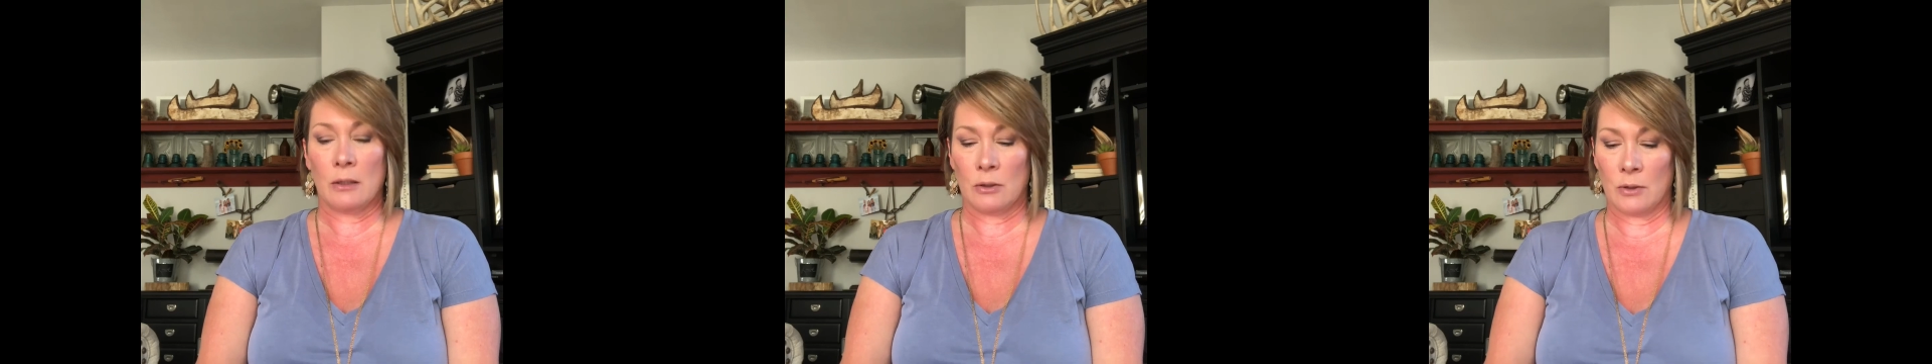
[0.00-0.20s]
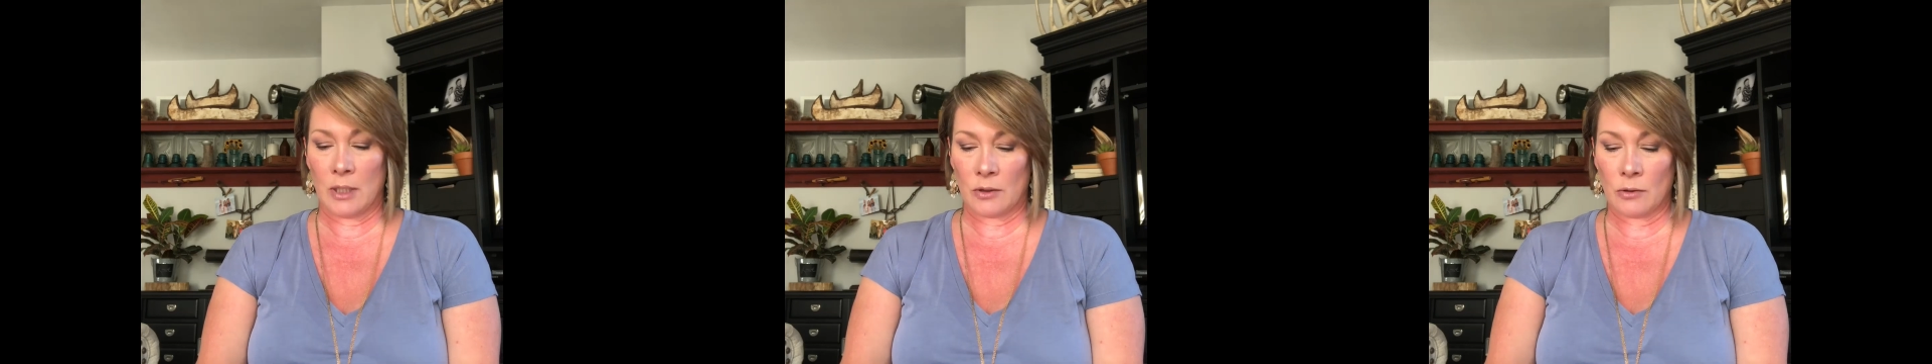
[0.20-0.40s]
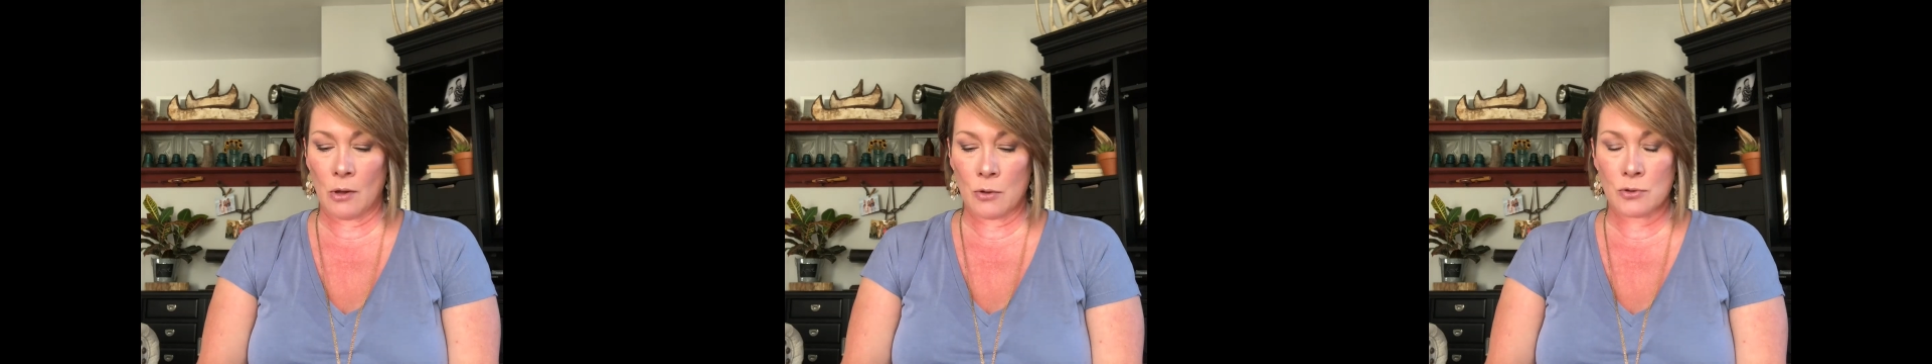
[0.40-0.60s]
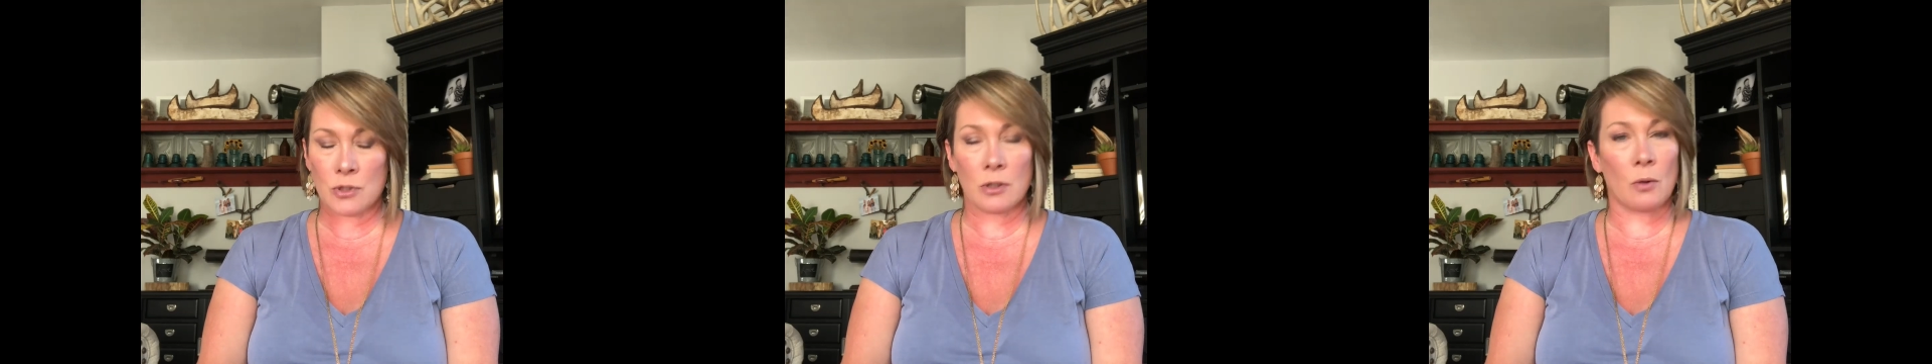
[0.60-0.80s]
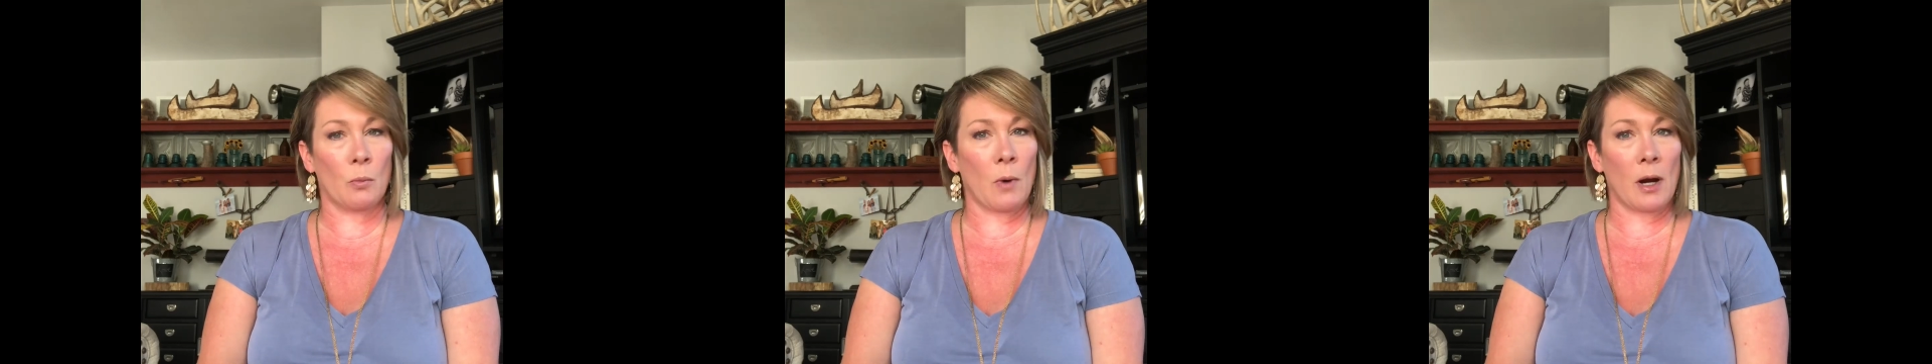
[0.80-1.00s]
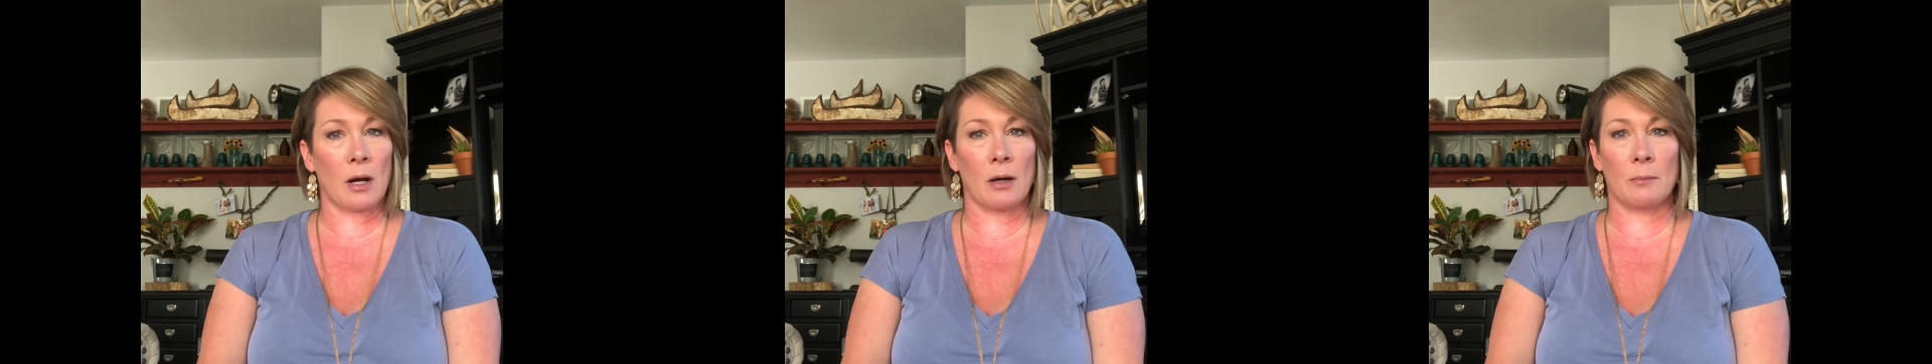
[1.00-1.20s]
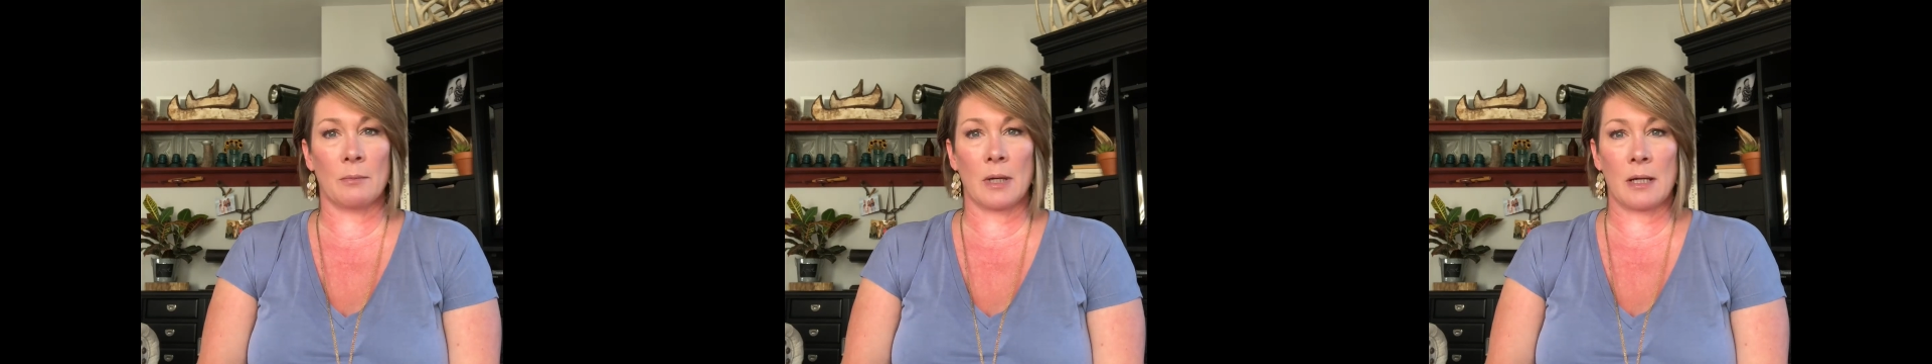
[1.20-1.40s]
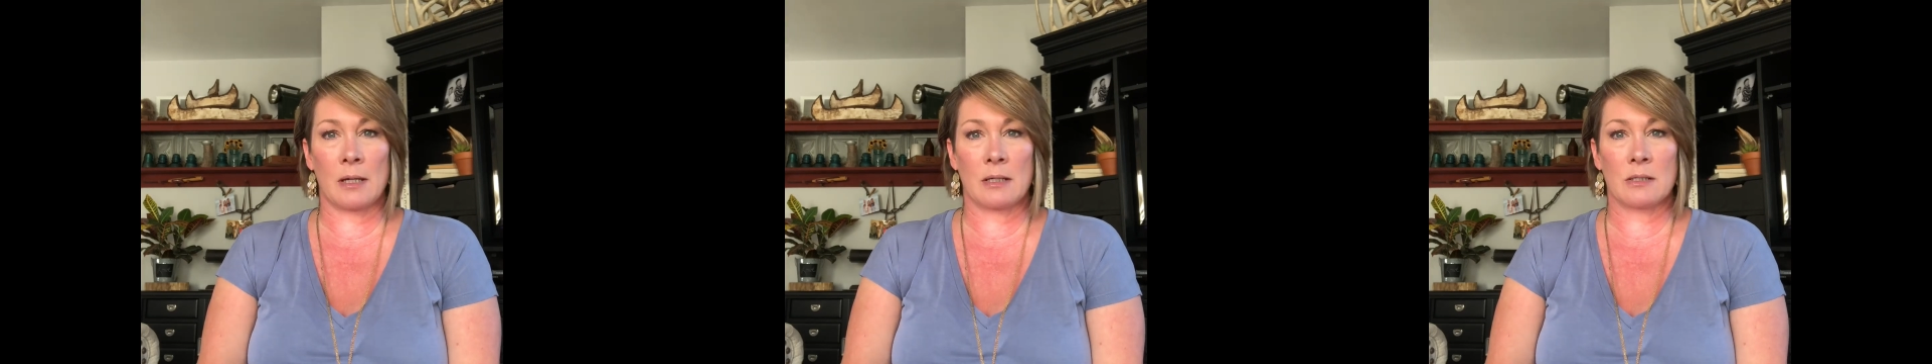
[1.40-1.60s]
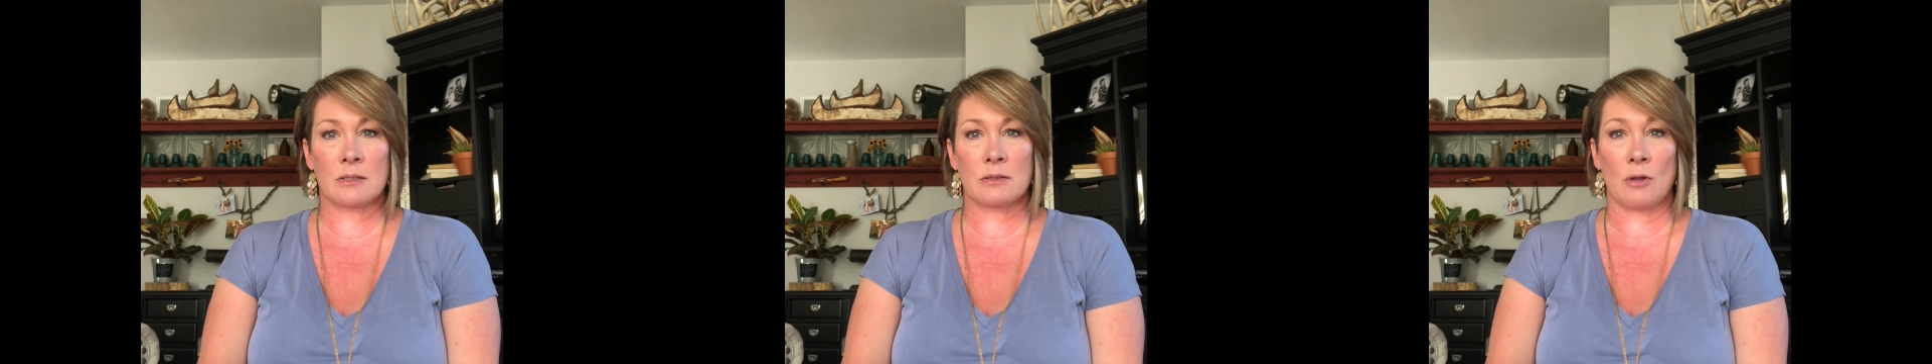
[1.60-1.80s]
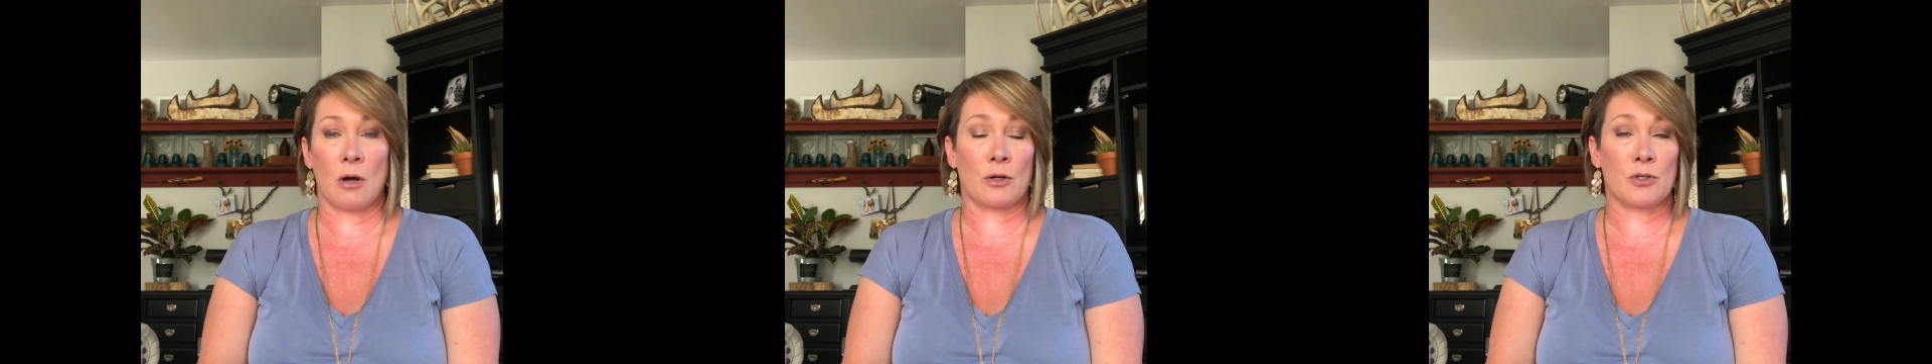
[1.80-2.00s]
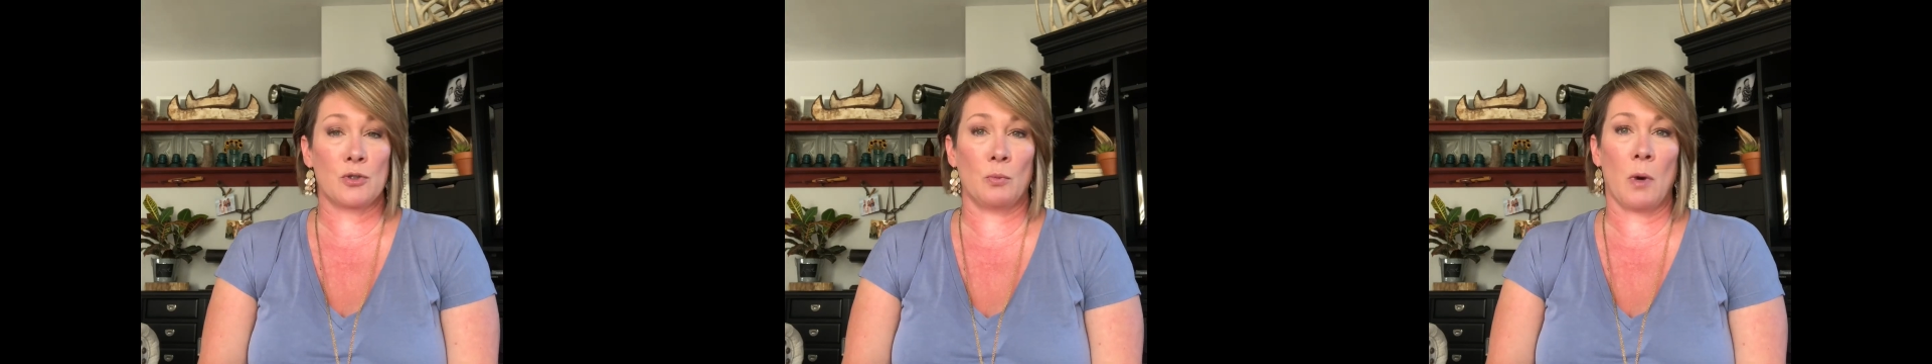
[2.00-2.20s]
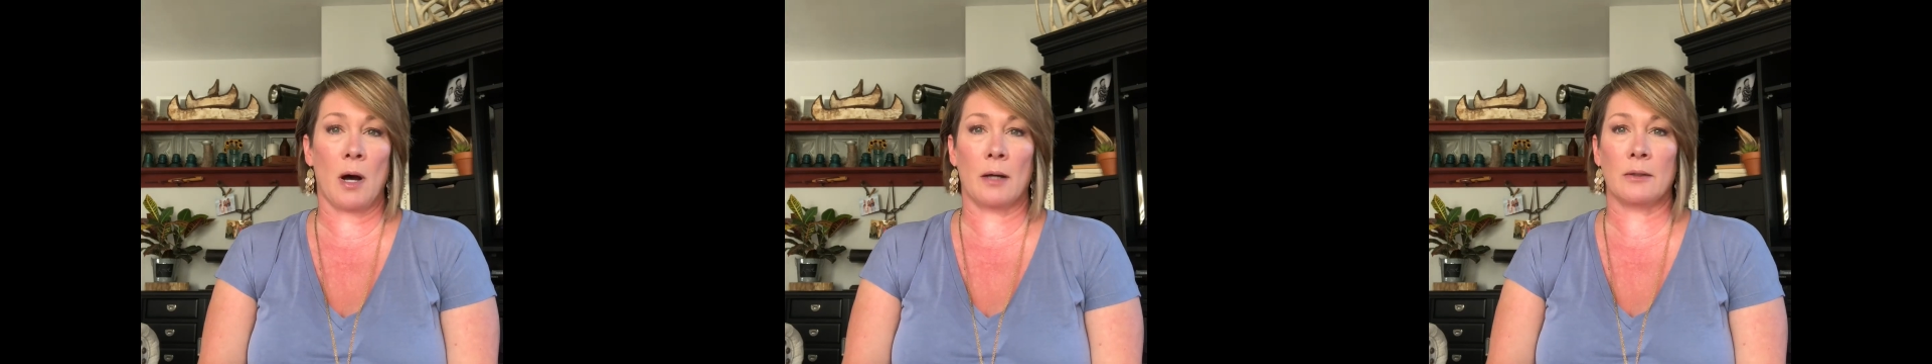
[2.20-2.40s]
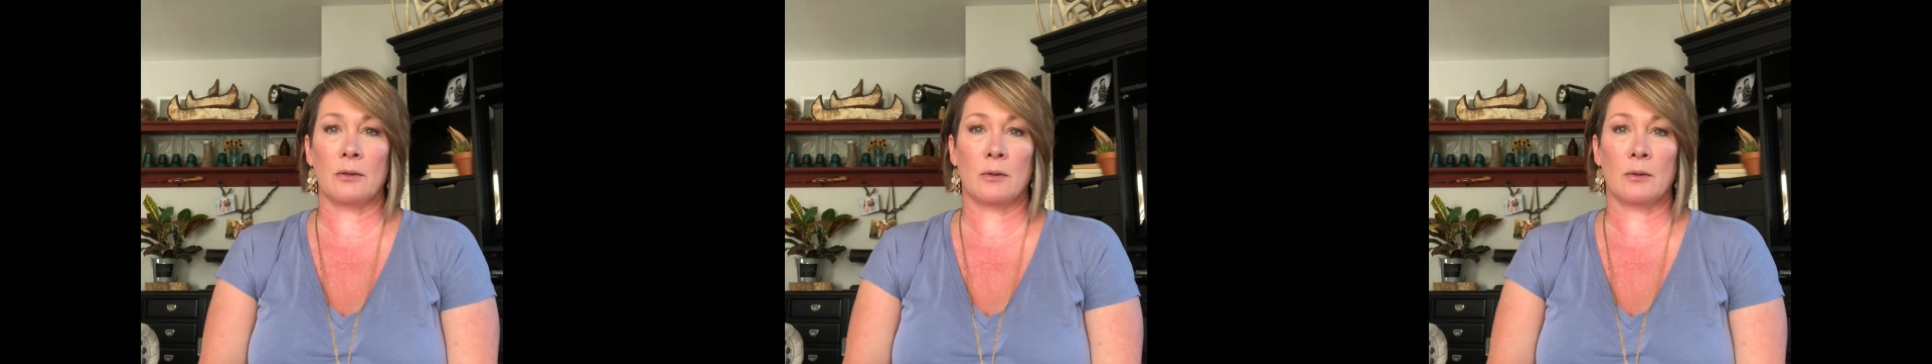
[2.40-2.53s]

You get those, you can wear them as long as you want.